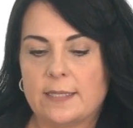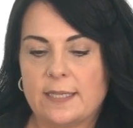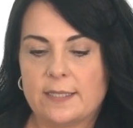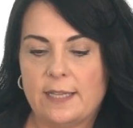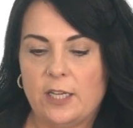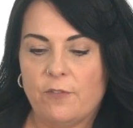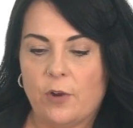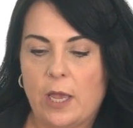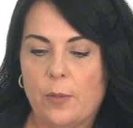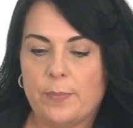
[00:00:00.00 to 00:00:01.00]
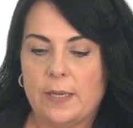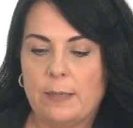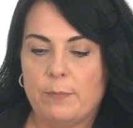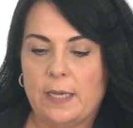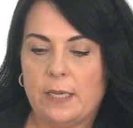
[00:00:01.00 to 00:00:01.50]
says, thank you for
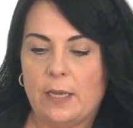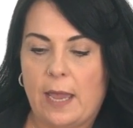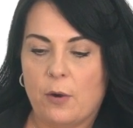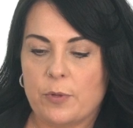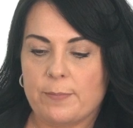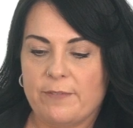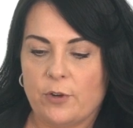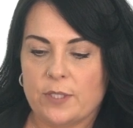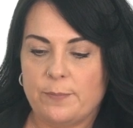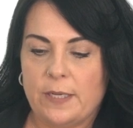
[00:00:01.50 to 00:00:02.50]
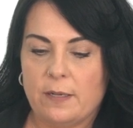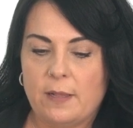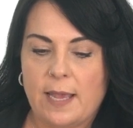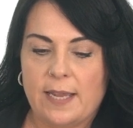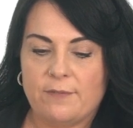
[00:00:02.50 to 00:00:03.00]
helping me out with my first
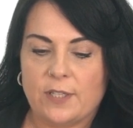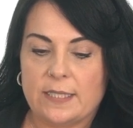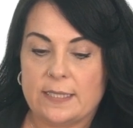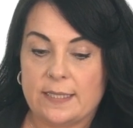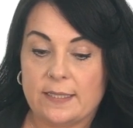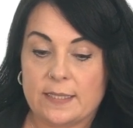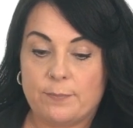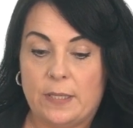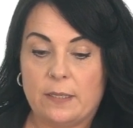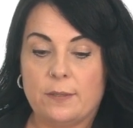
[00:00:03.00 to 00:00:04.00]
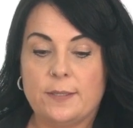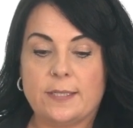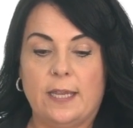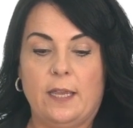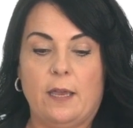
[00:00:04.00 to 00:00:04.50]
peel. I have done 6 peels
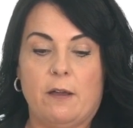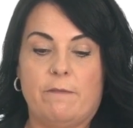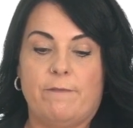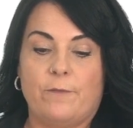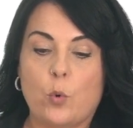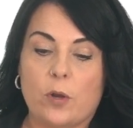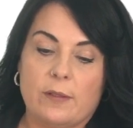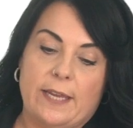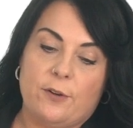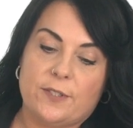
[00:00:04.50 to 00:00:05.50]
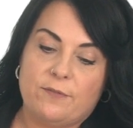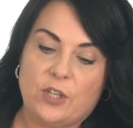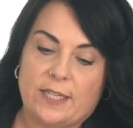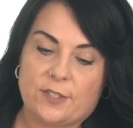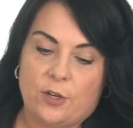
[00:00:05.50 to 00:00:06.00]
of 4 layers of
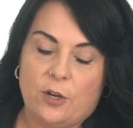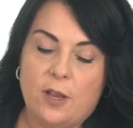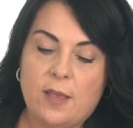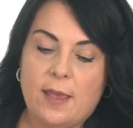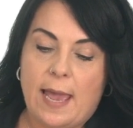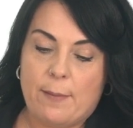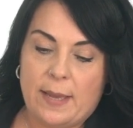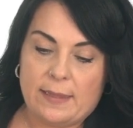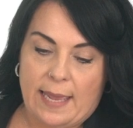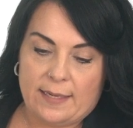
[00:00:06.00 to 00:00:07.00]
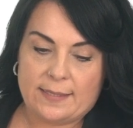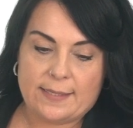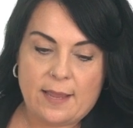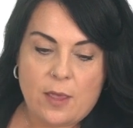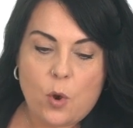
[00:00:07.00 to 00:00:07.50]
Jesner on my
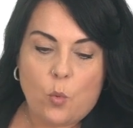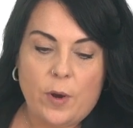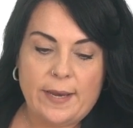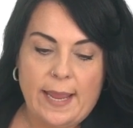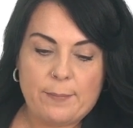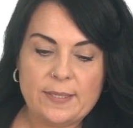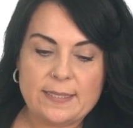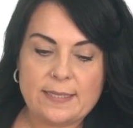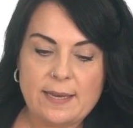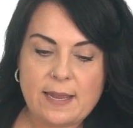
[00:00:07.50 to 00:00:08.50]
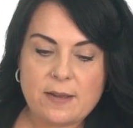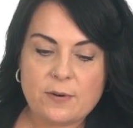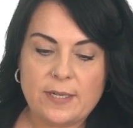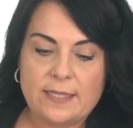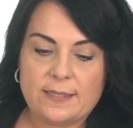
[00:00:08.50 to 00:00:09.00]
legs. What happens
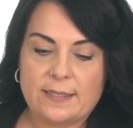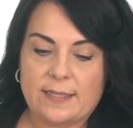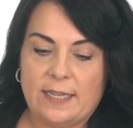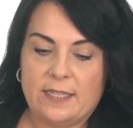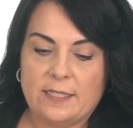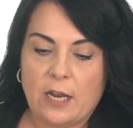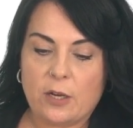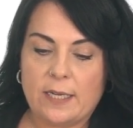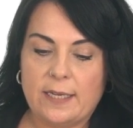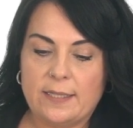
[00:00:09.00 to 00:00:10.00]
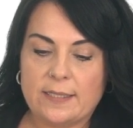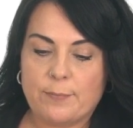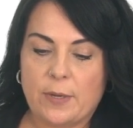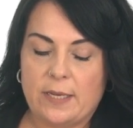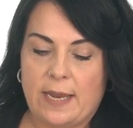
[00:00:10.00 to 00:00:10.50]
now is the skin darkens, but